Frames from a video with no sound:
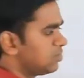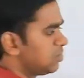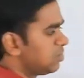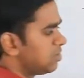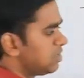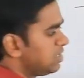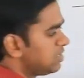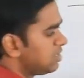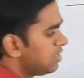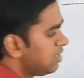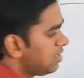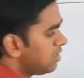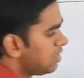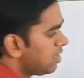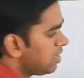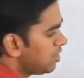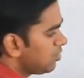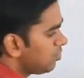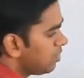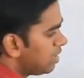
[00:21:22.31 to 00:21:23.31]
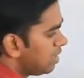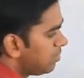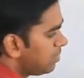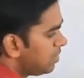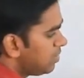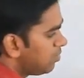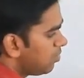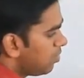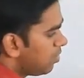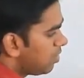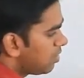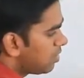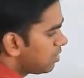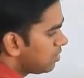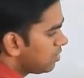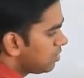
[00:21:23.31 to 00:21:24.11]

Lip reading: So resultant will be what?